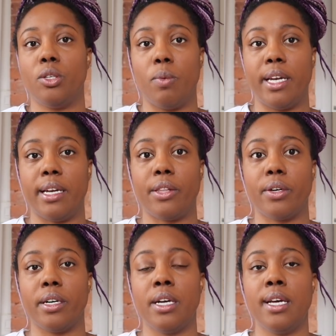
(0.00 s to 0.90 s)
to one
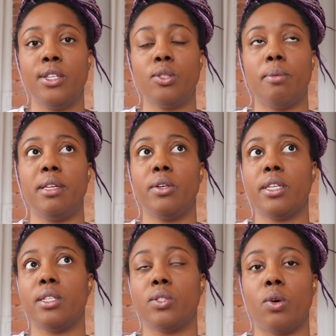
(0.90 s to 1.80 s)
another. So when we look
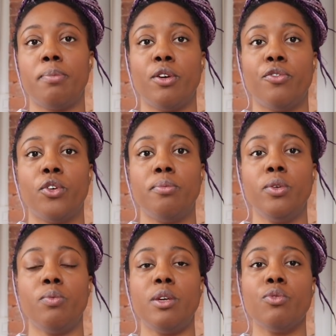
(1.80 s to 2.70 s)
at the Scorpio full
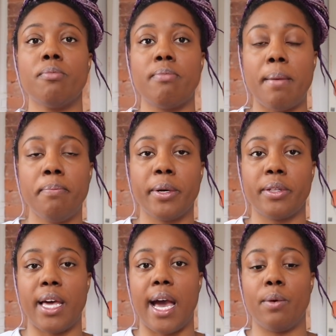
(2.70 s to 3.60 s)
moon, we remember
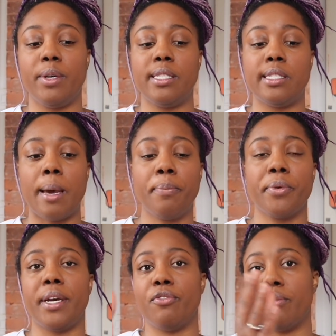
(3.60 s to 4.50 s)
that we
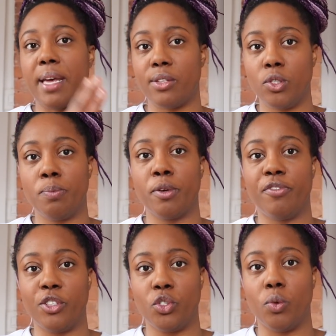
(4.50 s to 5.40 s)
separate from that
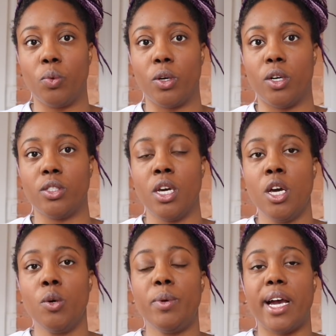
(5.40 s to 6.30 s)
superficial world.
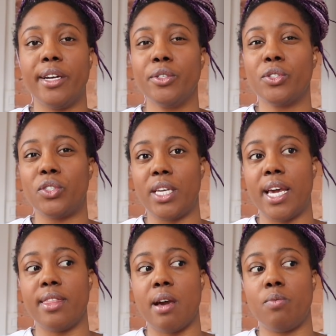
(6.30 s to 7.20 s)
We
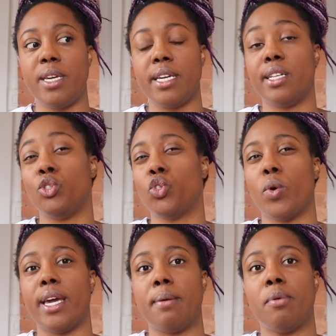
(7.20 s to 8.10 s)
understand that we can
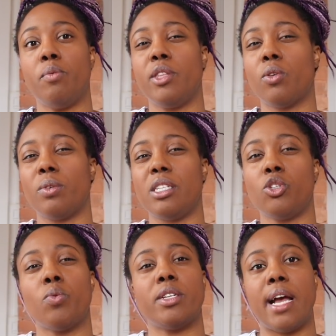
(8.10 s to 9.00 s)
enjoy it, but we don't need
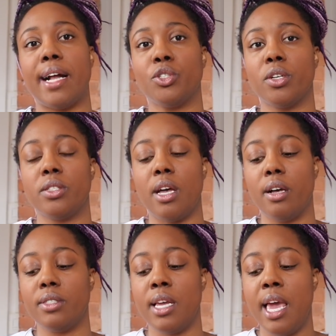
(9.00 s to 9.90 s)
to attach
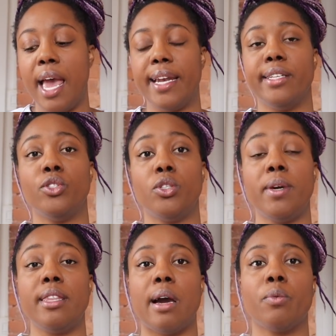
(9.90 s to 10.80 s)
ourselves. And in
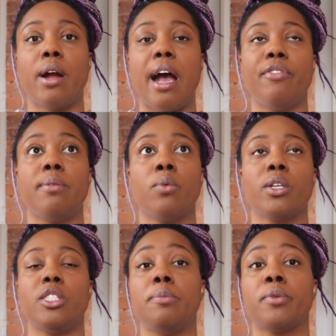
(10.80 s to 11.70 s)
doing that, we're having
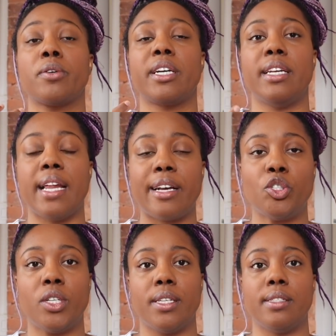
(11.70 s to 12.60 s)
more deeper
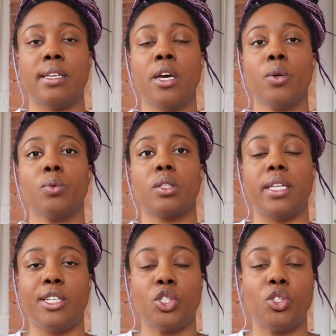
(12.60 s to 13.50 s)
connections,
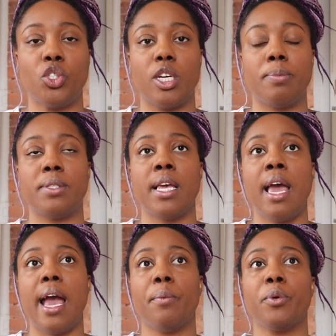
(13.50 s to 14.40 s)
relationships,
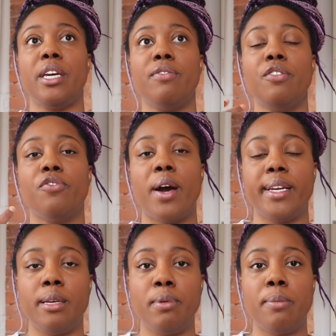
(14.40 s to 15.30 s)
and we're even
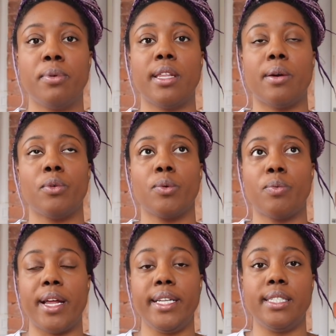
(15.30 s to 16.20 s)
finding people that we're
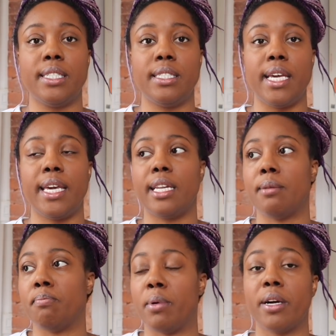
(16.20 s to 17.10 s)
ready to take and
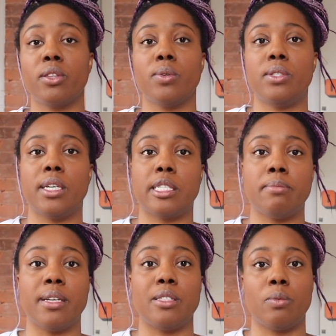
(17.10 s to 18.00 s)
embark those 6
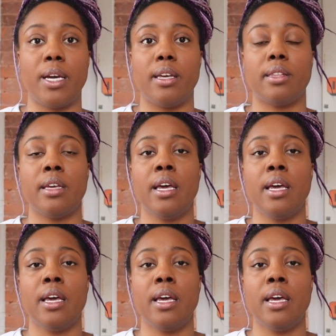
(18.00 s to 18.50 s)
months with.